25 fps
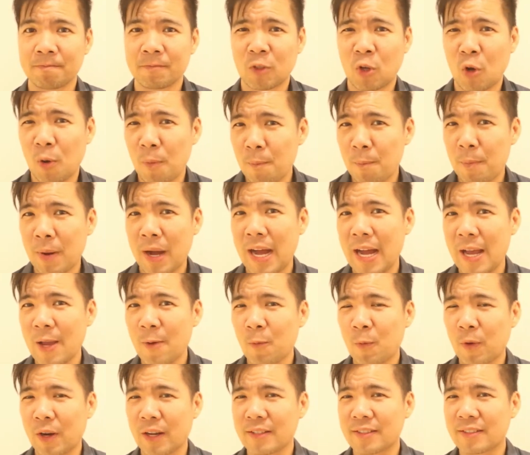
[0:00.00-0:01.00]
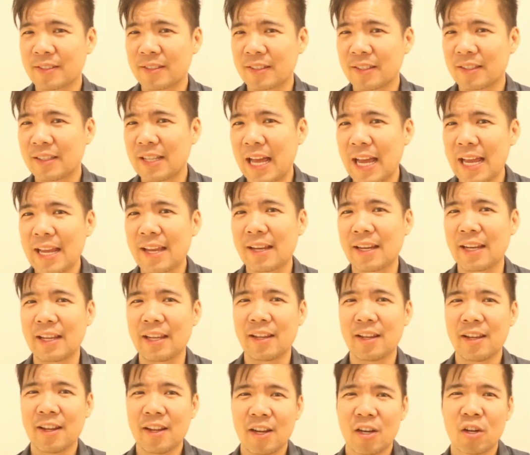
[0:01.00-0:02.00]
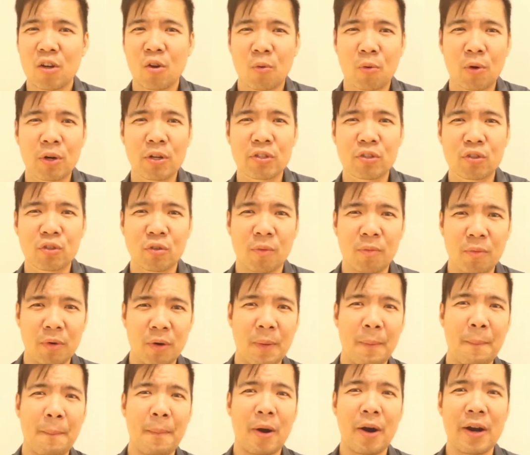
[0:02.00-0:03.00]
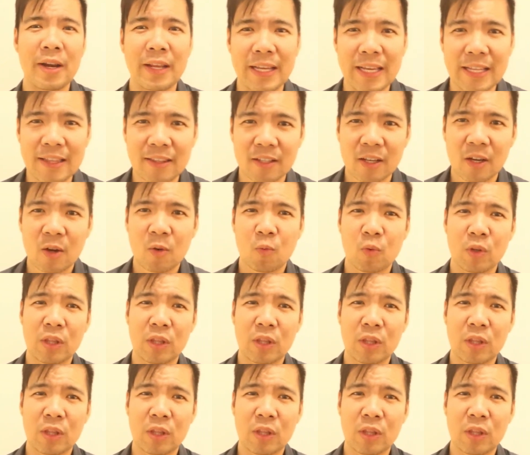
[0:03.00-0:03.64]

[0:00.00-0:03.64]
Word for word: Combined with a slightly lower summer market,